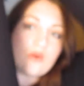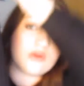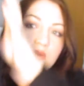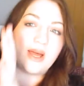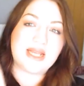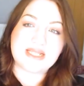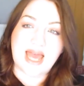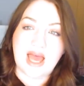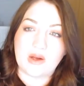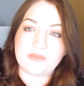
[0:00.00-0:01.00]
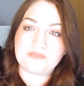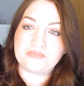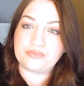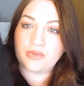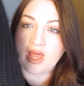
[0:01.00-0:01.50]
all the way down,
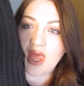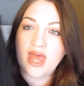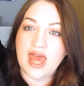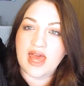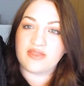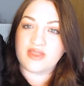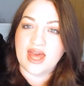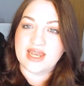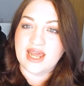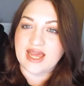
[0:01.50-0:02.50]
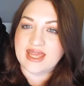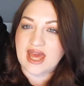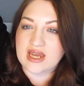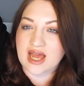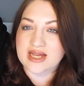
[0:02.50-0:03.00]
and then it
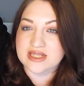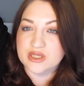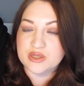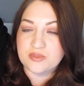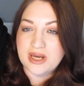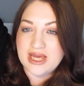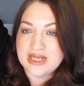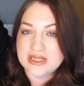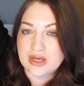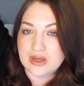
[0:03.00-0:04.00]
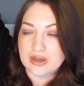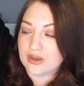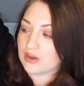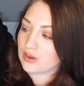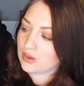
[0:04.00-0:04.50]
again has a split
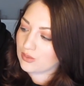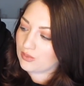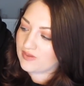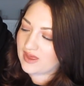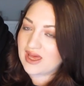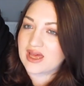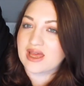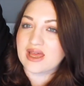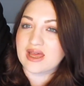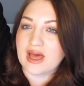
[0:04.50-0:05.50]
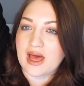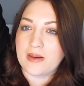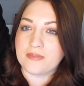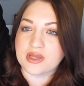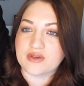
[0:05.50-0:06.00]
with it,
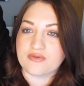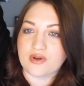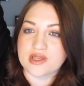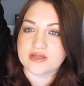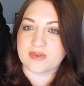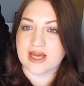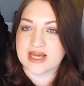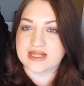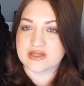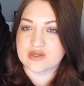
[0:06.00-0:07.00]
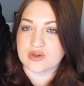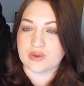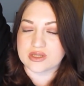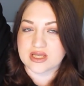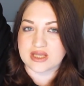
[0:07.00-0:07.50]
but the front split is
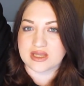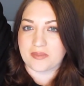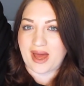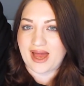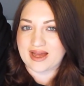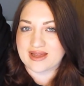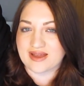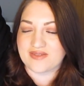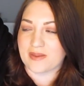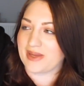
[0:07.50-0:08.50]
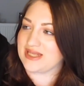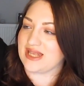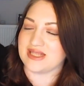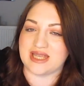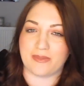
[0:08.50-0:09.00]
shorter than the back. That makes
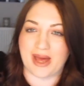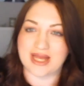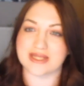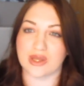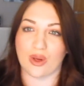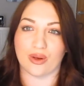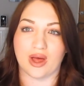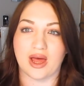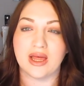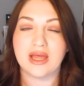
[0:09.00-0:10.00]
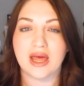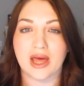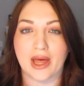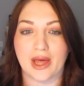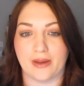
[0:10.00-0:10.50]
sense, like the back is longer,
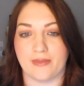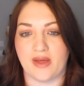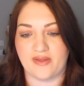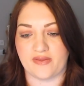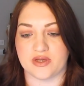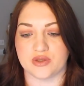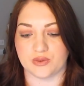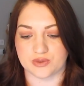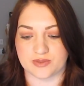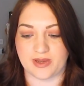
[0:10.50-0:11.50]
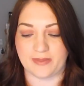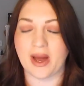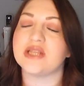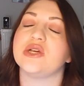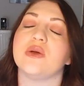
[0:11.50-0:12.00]
and then the short split.
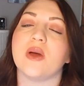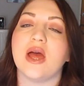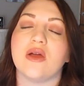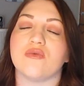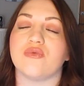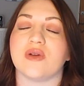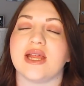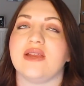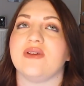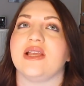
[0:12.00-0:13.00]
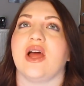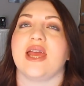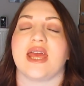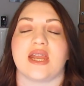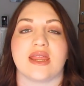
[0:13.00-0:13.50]
But I do really, really
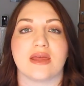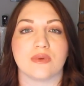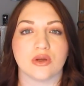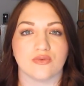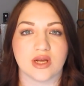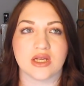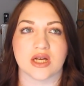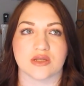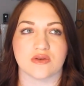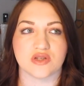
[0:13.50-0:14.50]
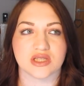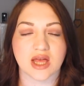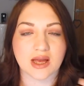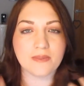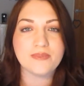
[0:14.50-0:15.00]
like it, and I think it would look really nice with just
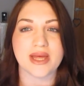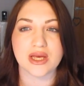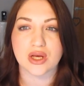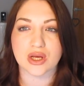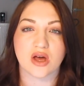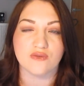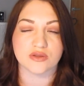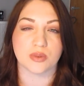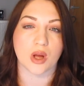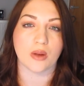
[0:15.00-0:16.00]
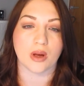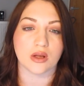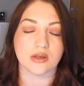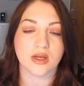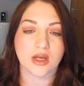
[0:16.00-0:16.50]
like a big comfortable coat
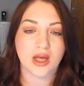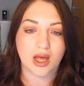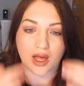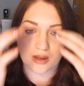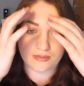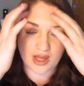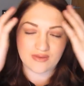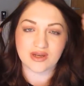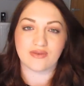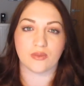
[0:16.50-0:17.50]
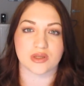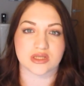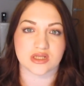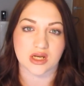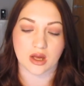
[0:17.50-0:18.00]
on, even if it
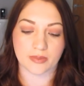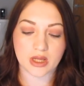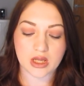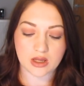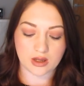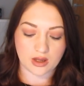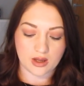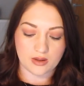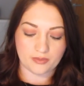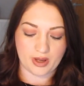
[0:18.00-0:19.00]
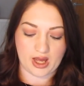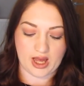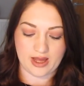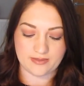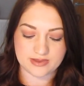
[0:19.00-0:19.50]
wasn't done up. But
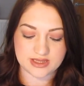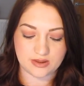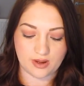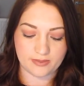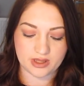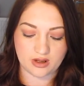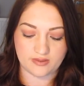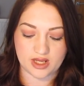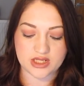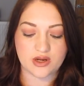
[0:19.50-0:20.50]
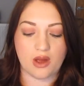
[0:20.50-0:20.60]
I don't